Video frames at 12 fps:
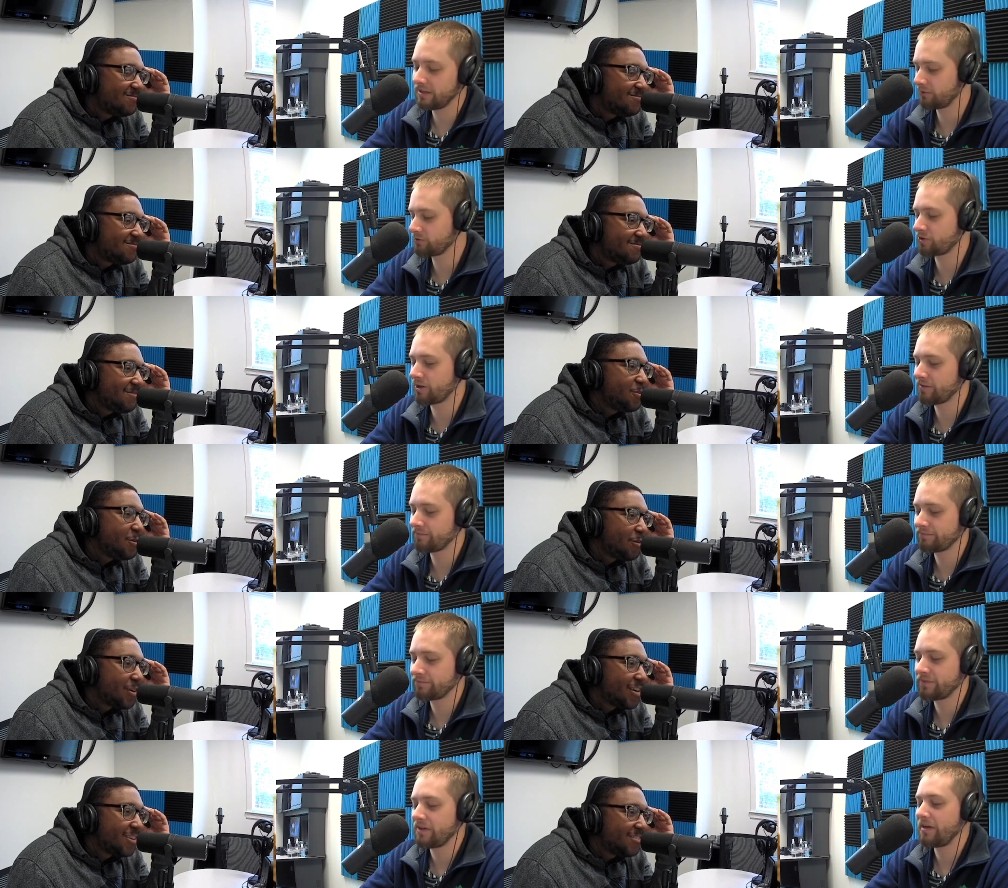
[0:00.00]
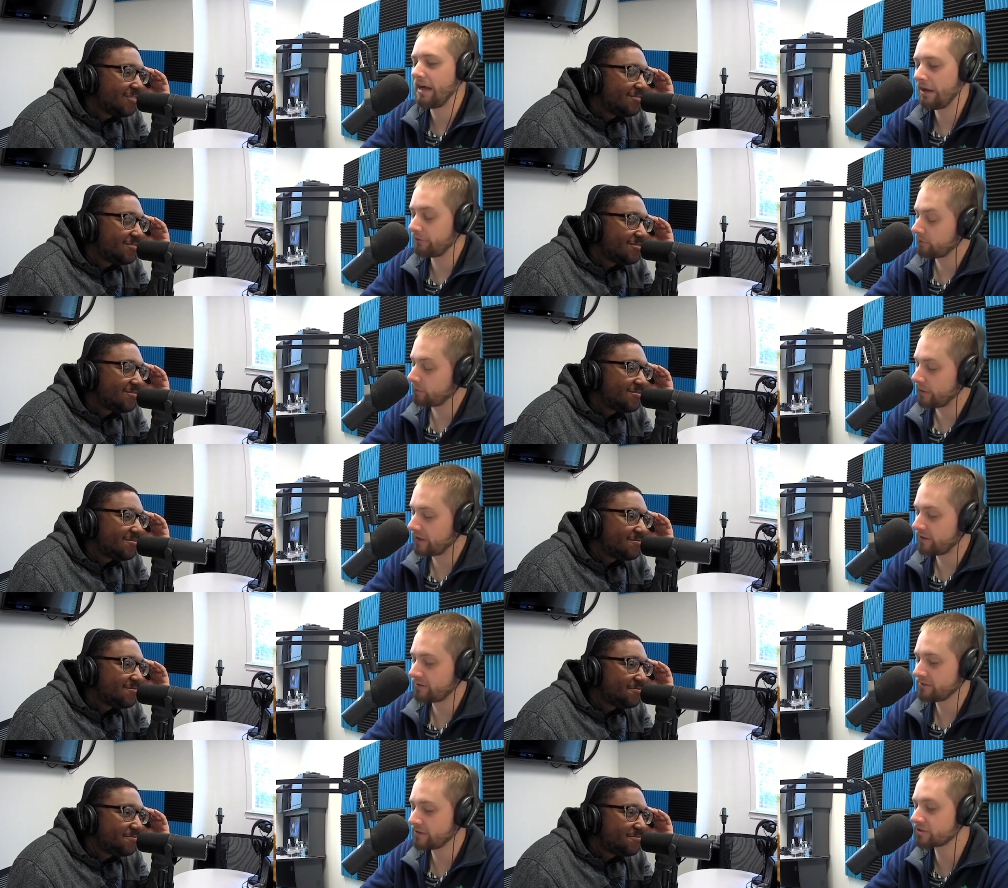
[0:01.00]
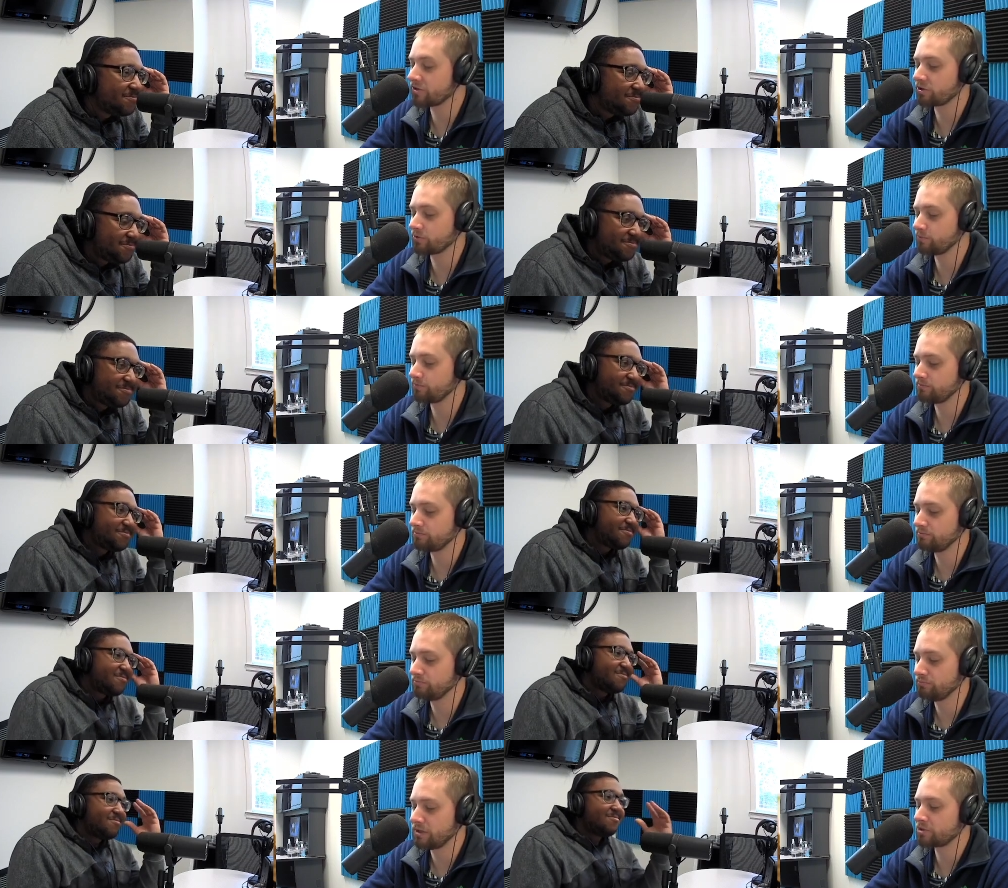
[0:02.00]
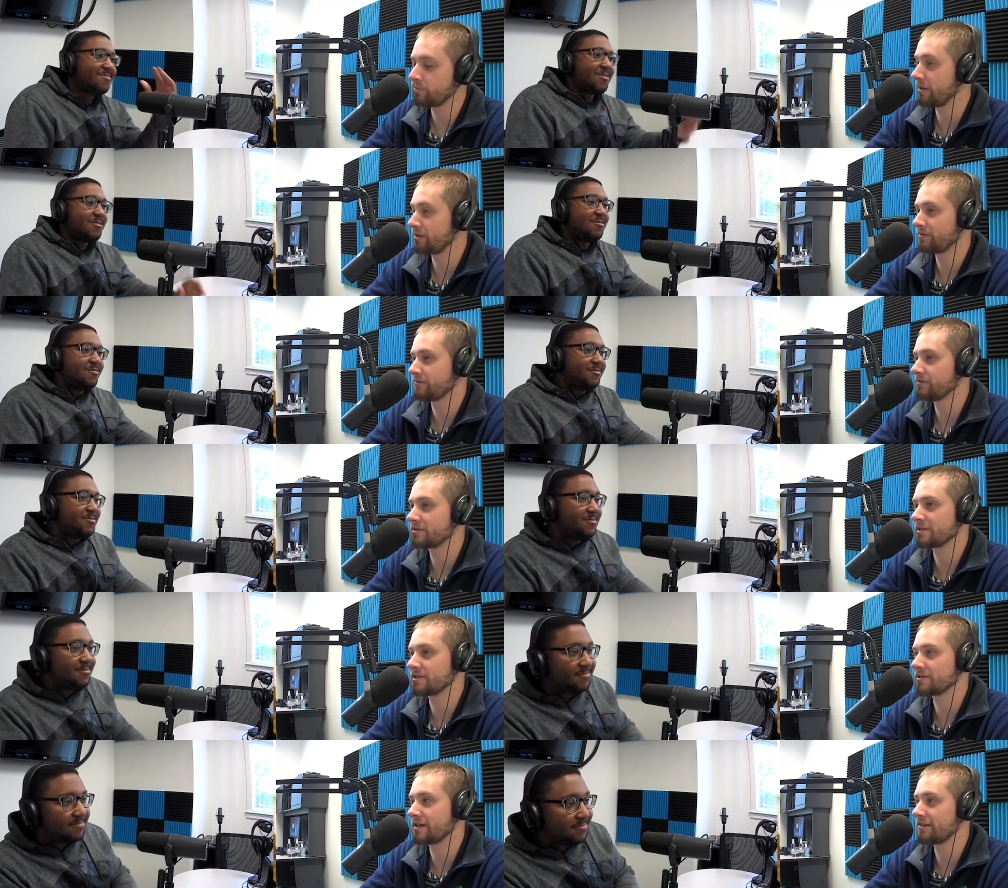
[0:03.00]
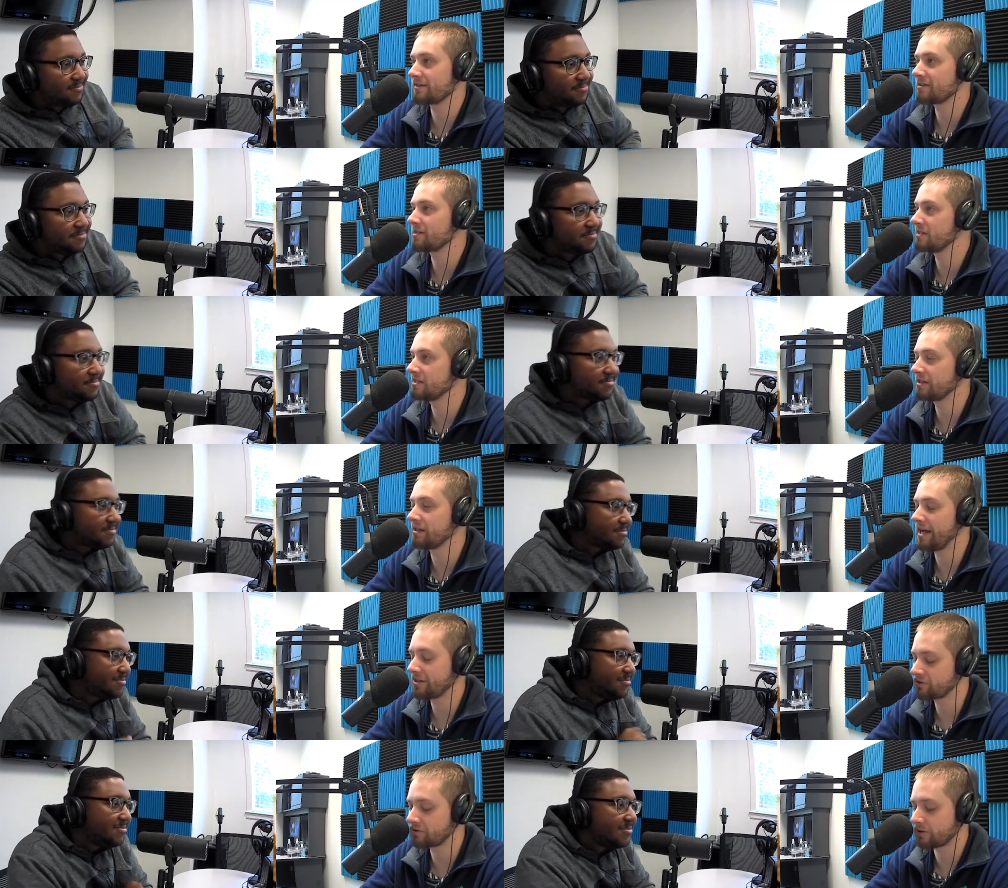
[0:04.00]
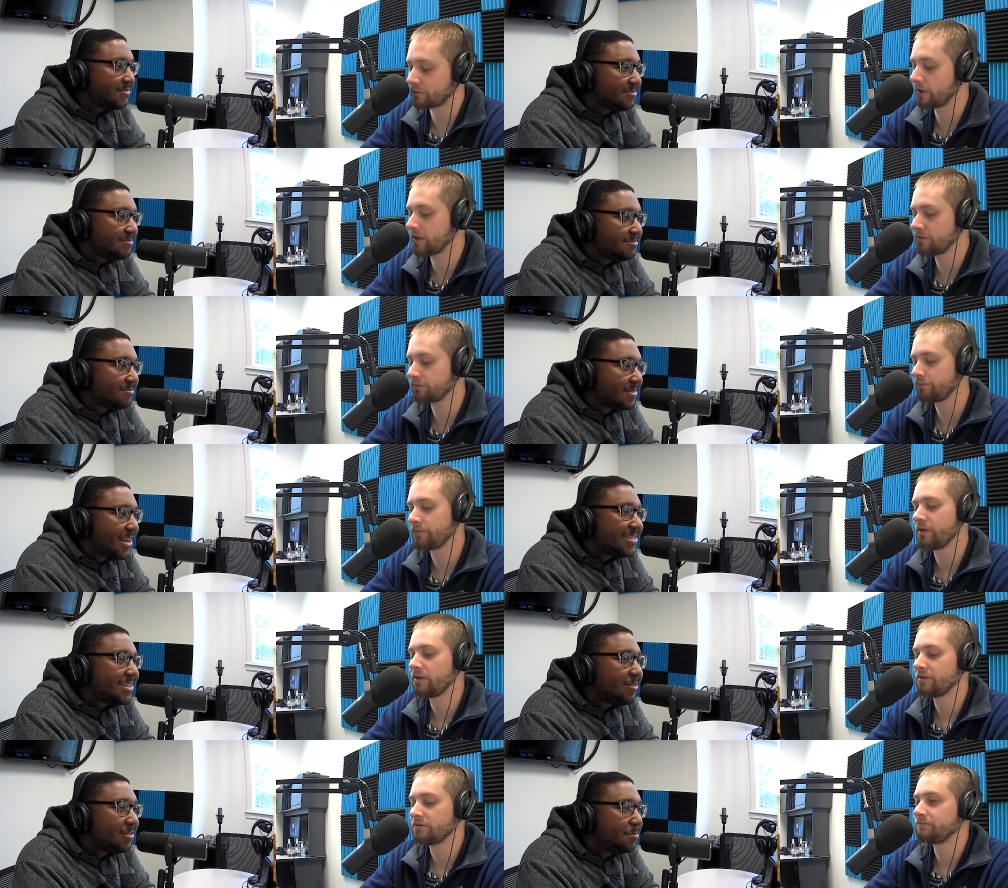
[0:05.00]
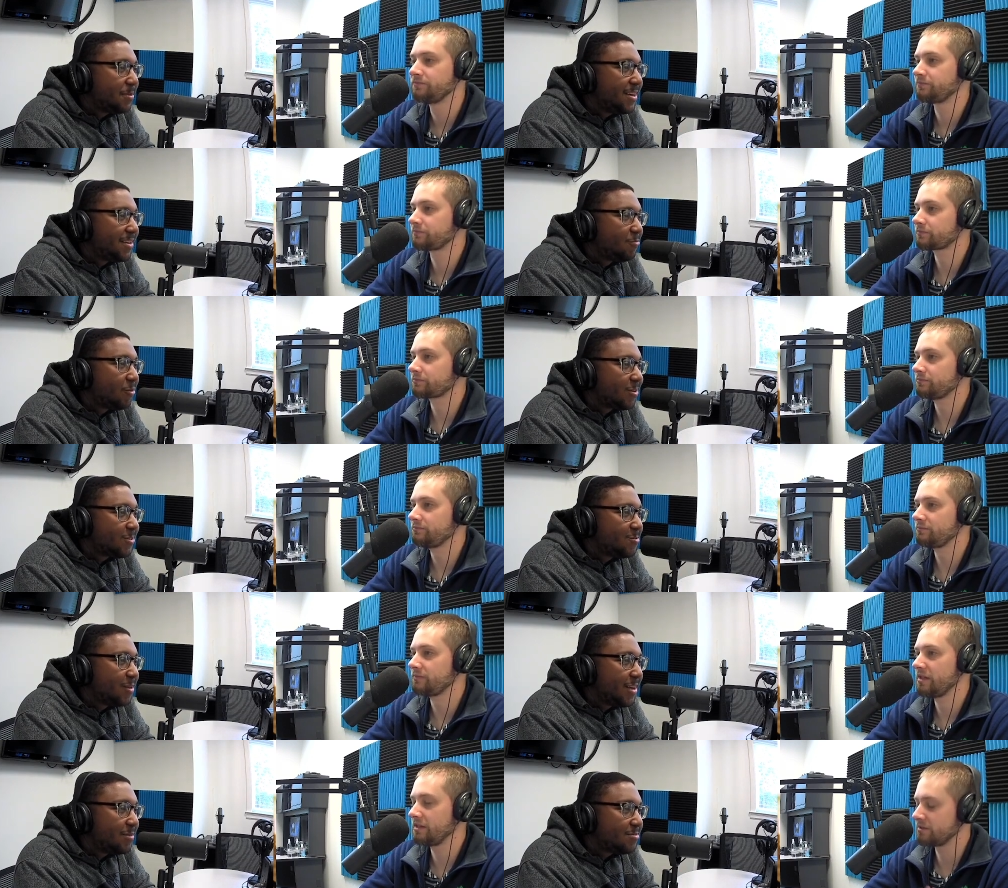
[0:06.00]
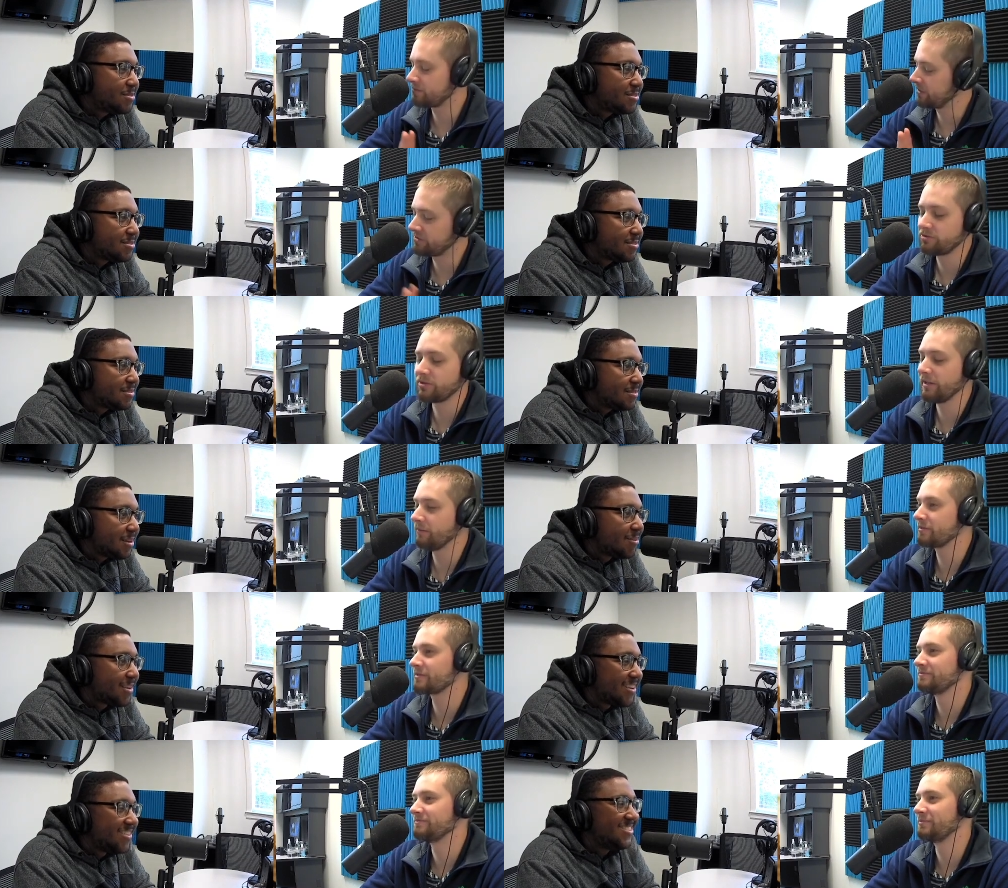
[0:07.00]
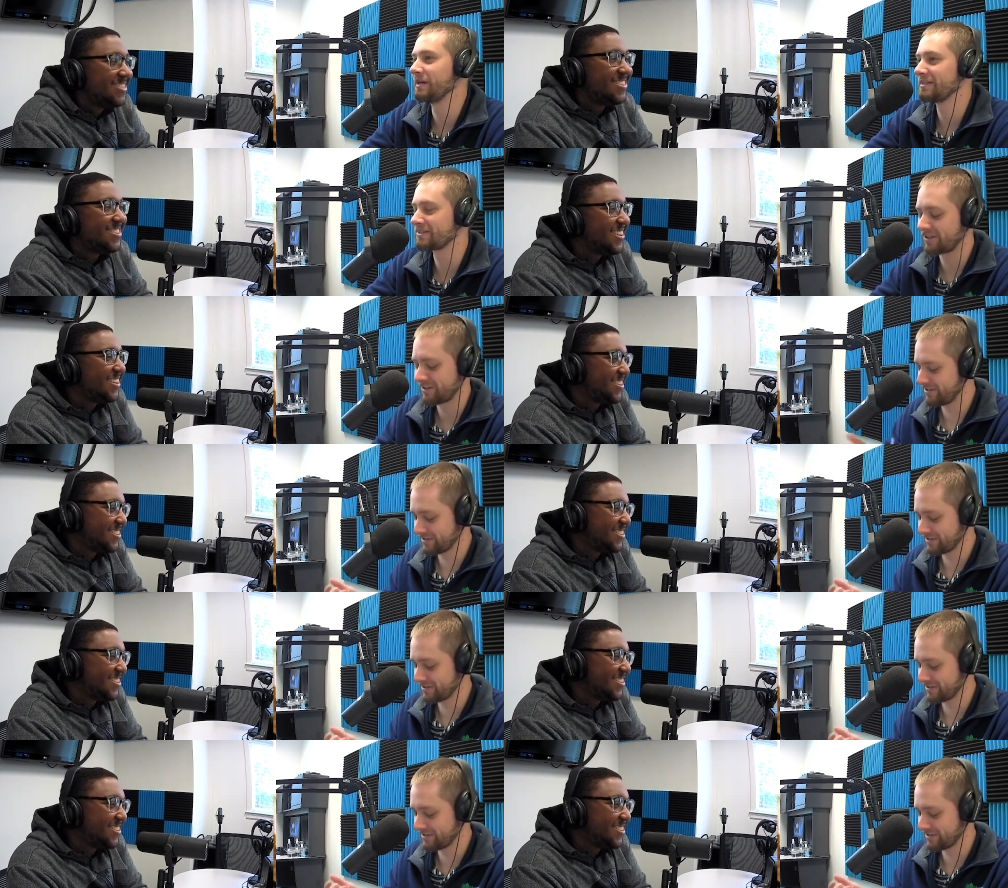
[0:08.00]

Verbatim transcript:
Speaker 1: I will try. You go ahead. Alvin Kamara has looked much better this season, I think, than he did last year already.
Speaker 2: Hasn't he only played one or two games? He's played two games. Okay. But he's already